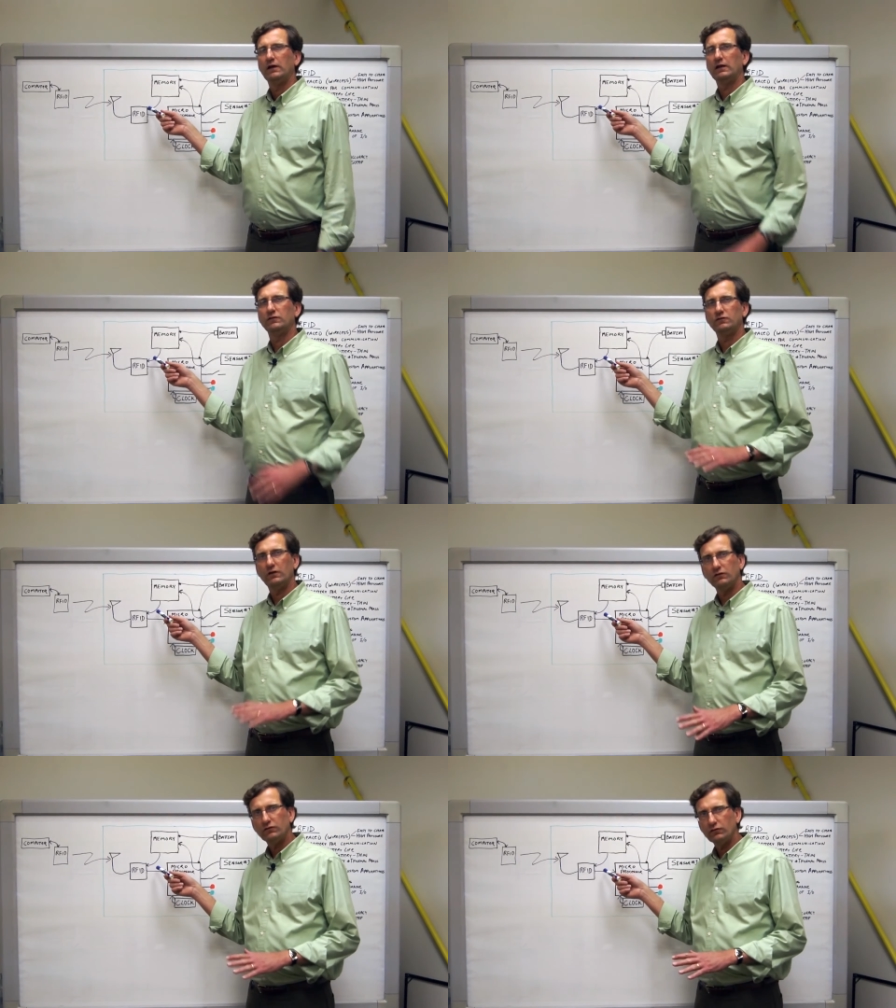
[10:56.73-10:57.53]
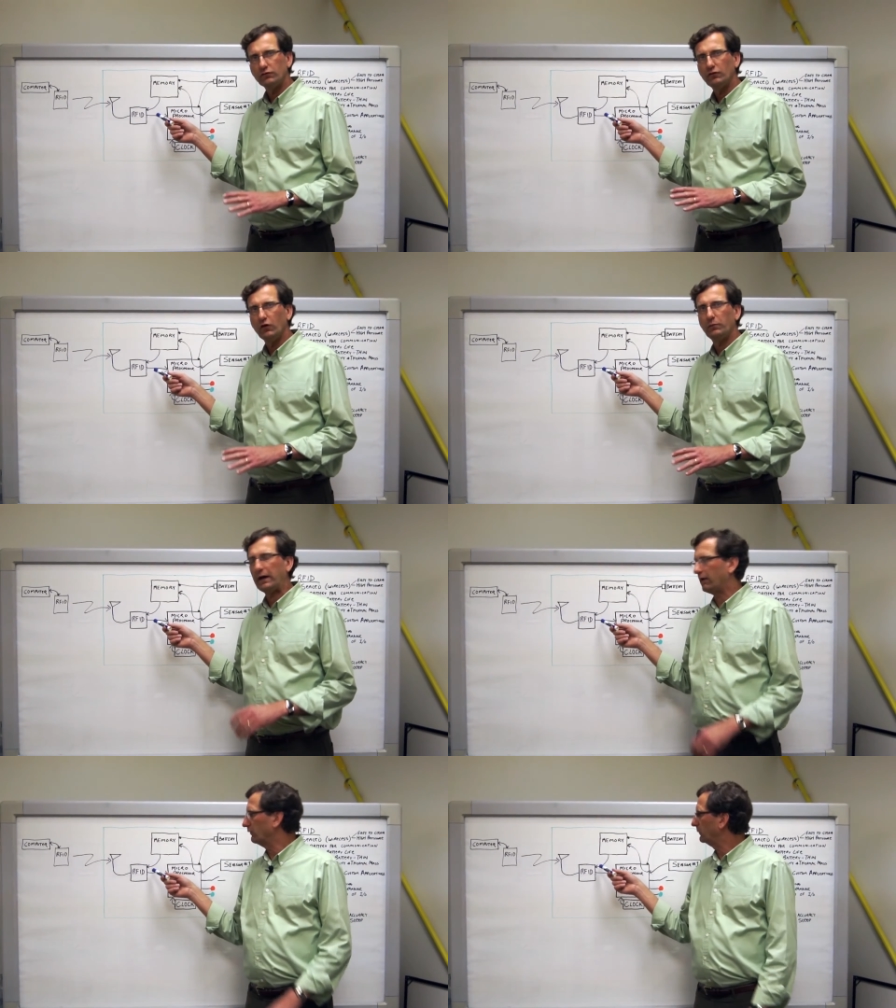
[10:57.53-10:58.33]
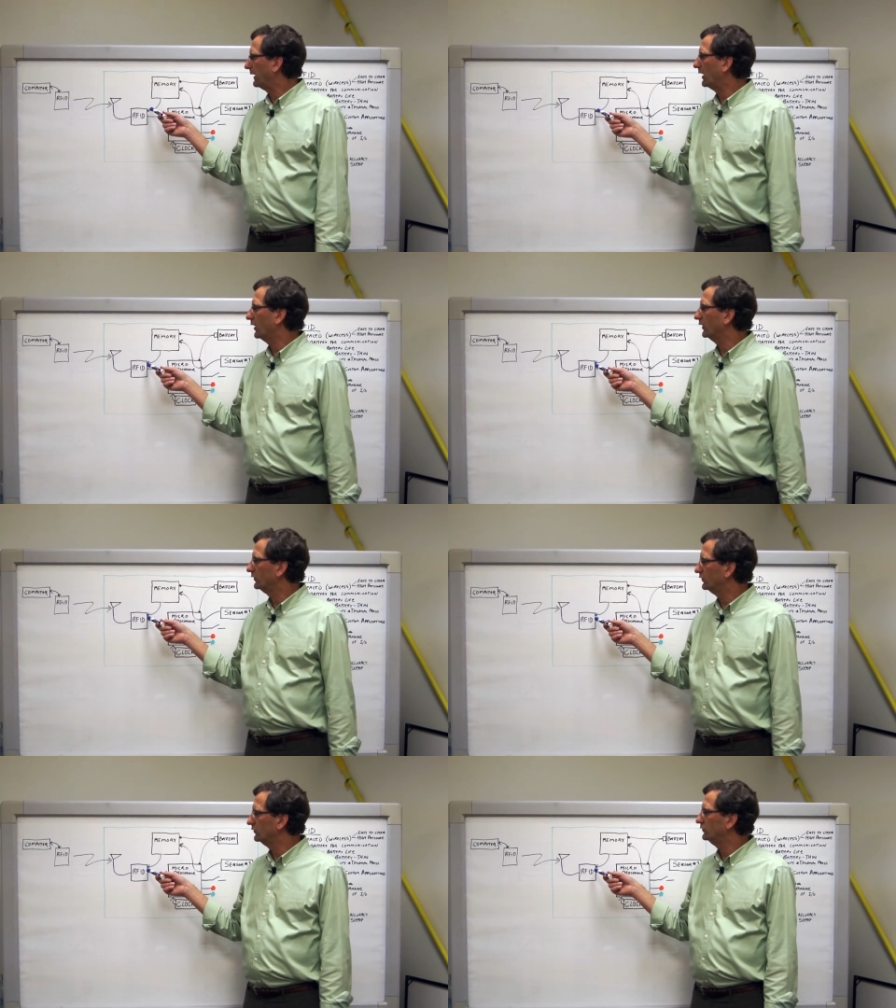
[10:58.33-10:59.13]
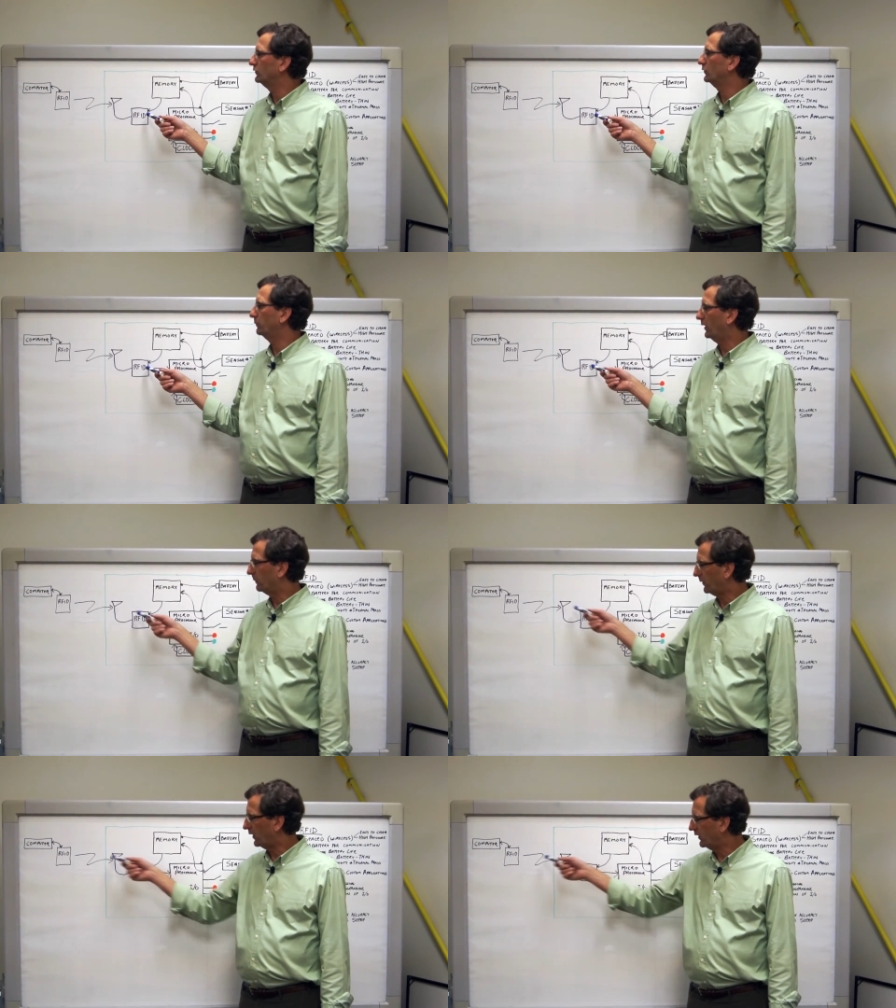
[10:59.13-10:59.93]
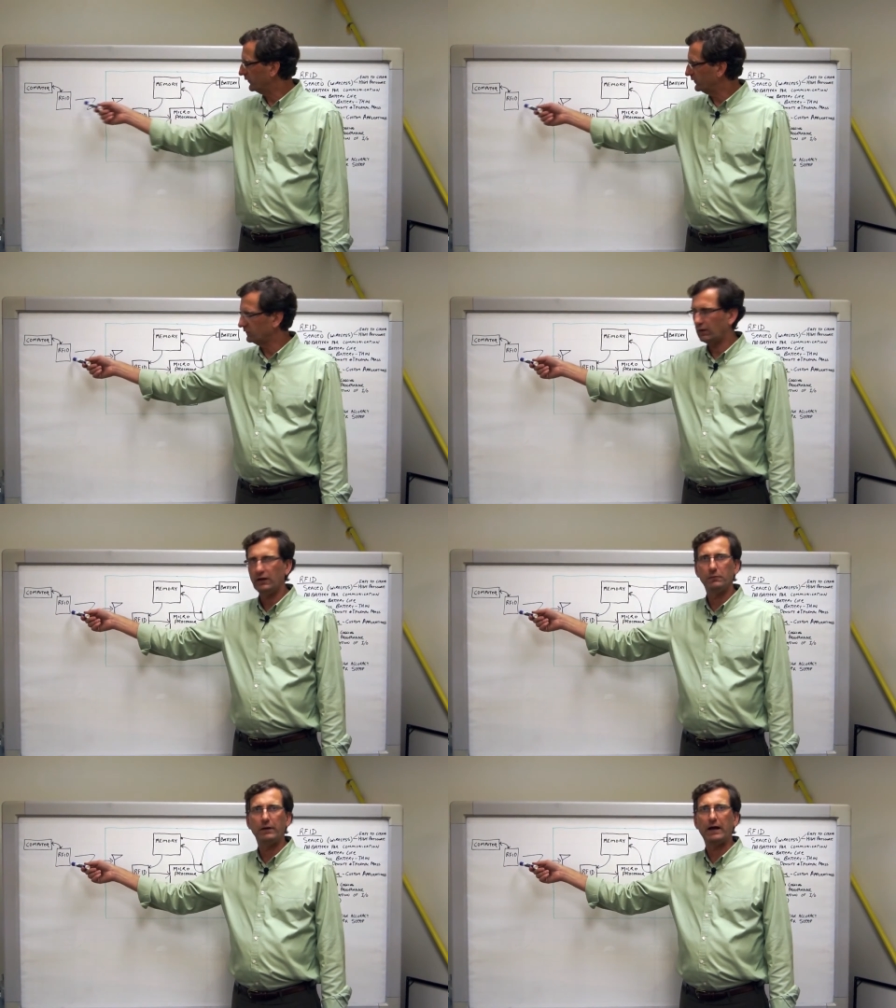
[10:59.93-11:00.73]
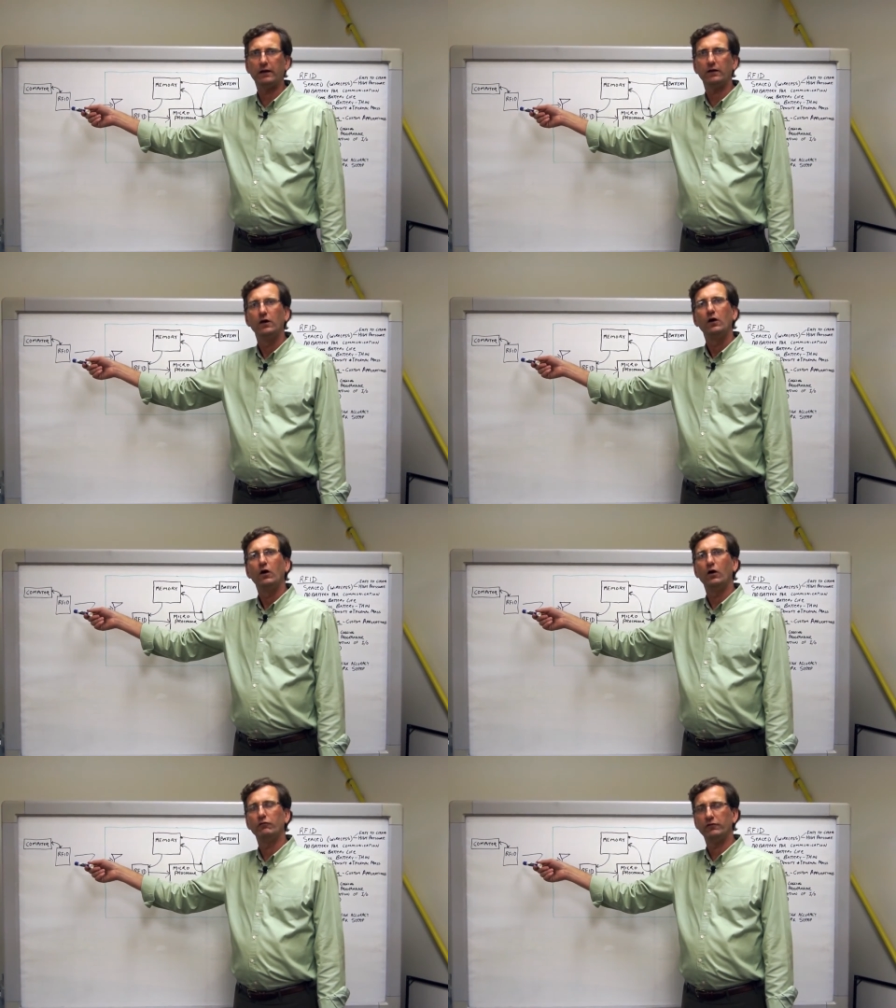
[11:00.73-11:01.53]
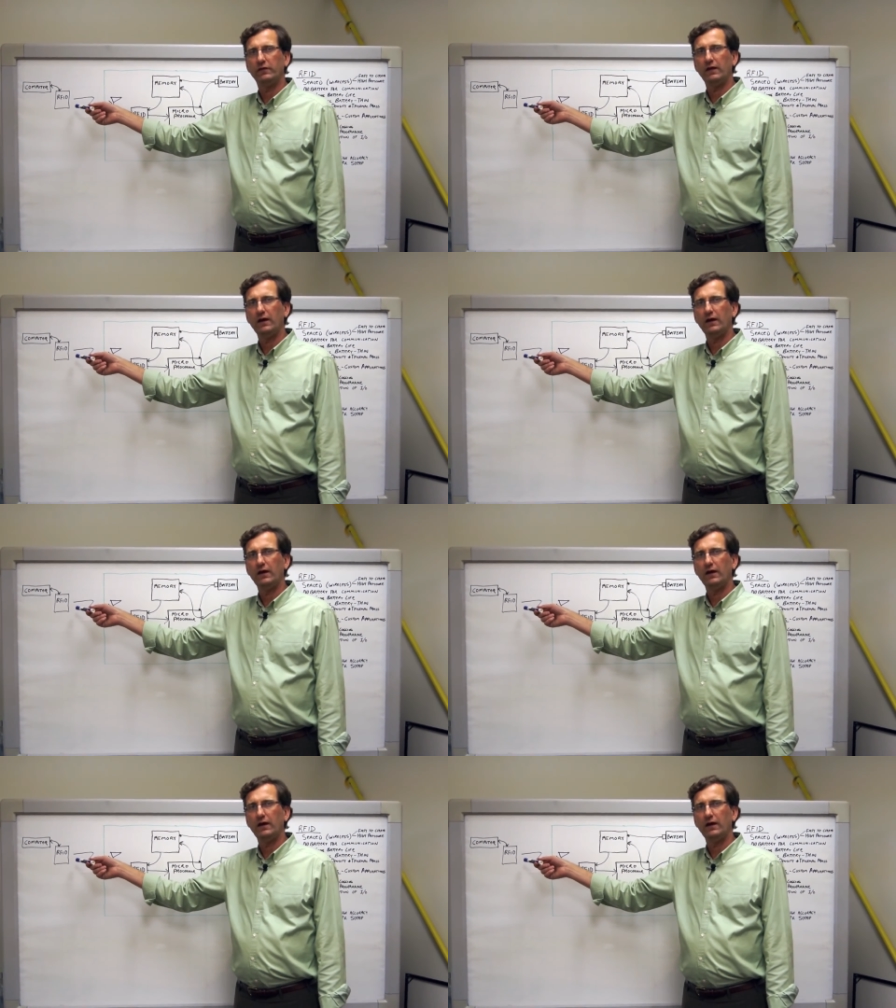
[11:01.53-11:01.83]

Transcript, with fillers: and sensors no battery power used to pump all this data back over the